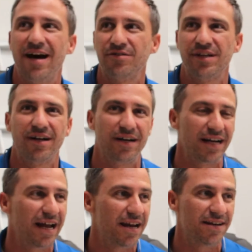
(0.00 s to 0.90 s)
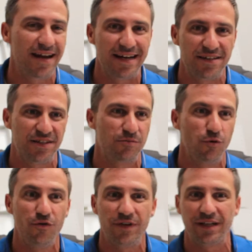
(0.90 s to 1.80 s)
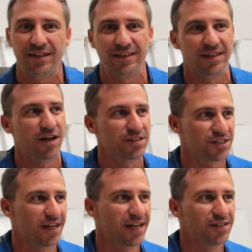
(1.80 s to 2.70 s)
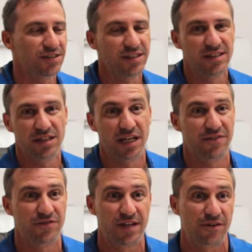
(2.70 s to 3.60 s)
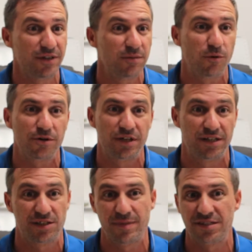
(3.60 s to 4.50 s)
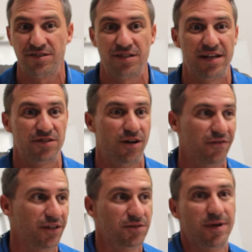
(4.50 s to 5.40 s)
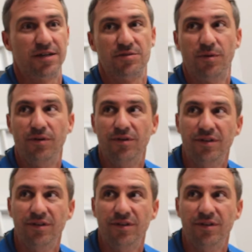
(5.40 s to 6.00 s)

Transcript: out there, and anything moving on signs. And if you've got a reader board, change the message as often as possible.